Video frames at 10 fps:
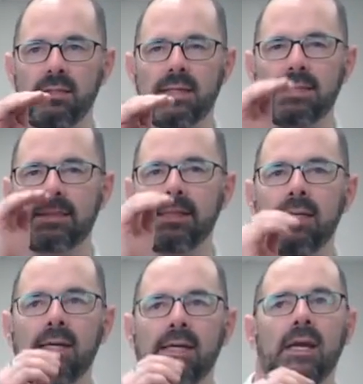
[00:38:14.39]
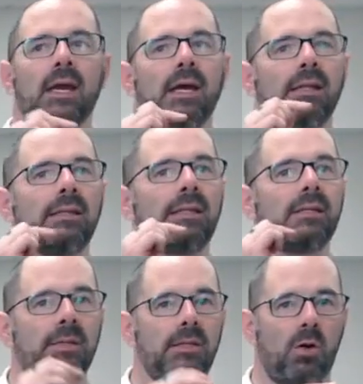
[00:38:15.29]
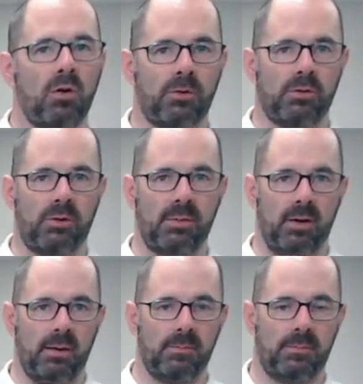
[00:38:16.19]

exceeding a little bit over the rim hump.